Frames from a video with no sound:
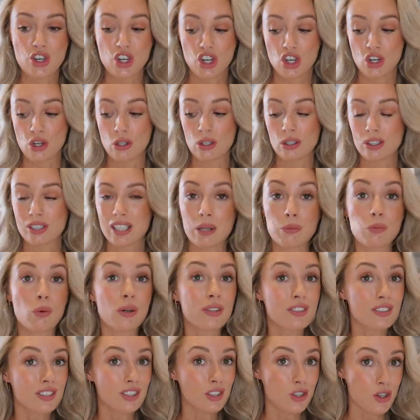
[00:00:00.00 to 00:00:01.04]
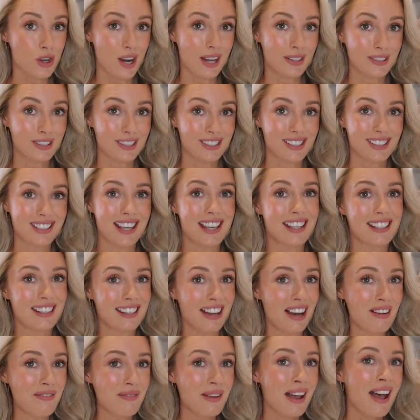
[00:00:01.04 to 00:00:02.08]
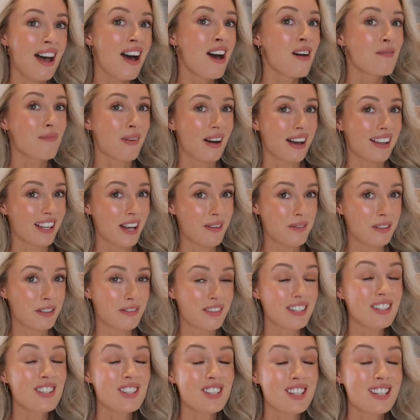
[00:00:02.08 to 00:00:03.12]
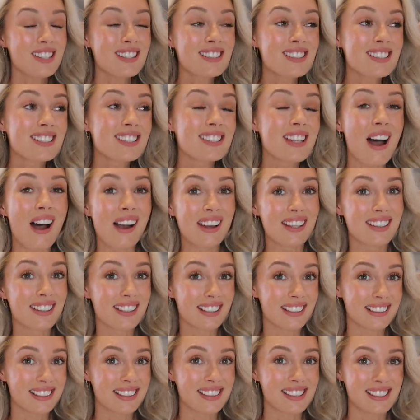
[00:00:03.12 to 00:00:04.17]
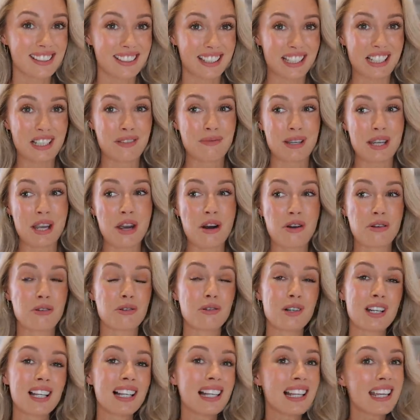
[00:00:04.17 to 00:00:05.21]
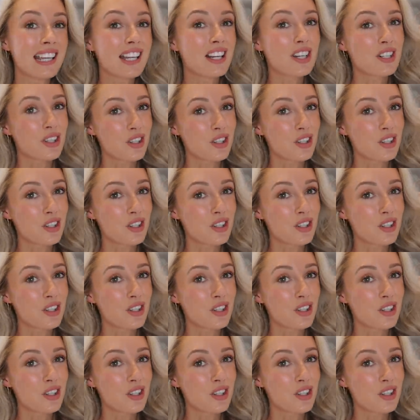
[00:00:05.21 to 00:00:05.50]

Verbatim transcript: shoes. And once the trousers are taken up by a couple of inches, I think this is going to be a really